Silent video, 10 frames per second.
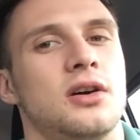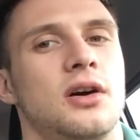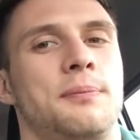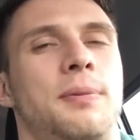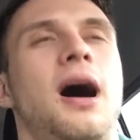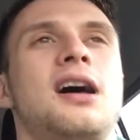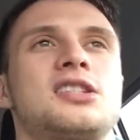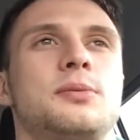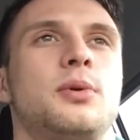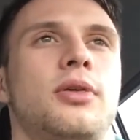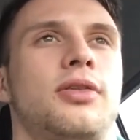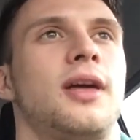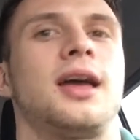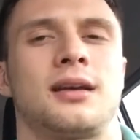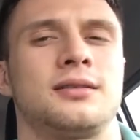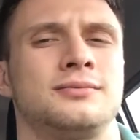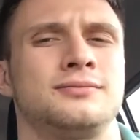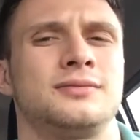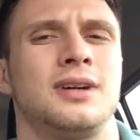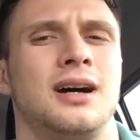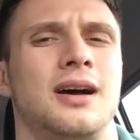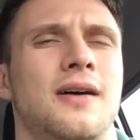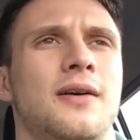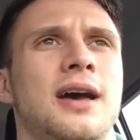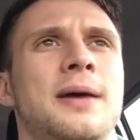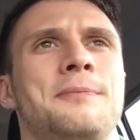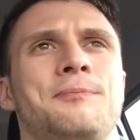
a possible thing, okay?